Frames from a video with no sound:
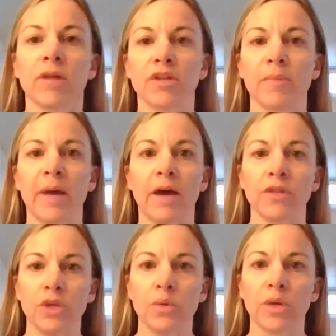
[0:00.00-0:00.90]
under the
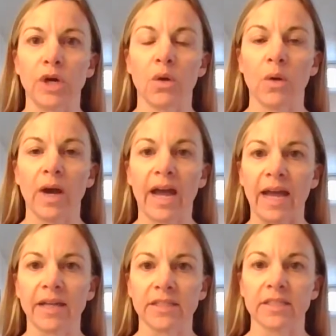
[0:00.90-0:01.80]
mouth, you go
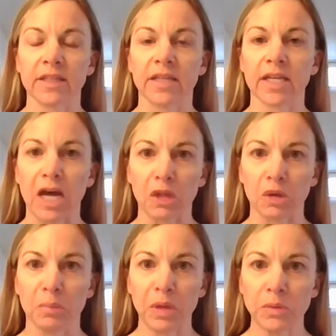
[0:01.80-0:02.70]
at the
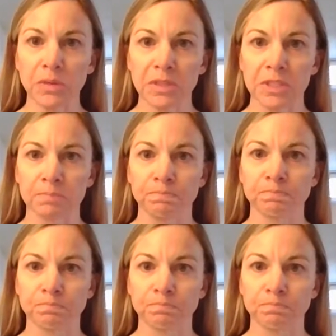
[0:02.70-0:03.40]
collarbones.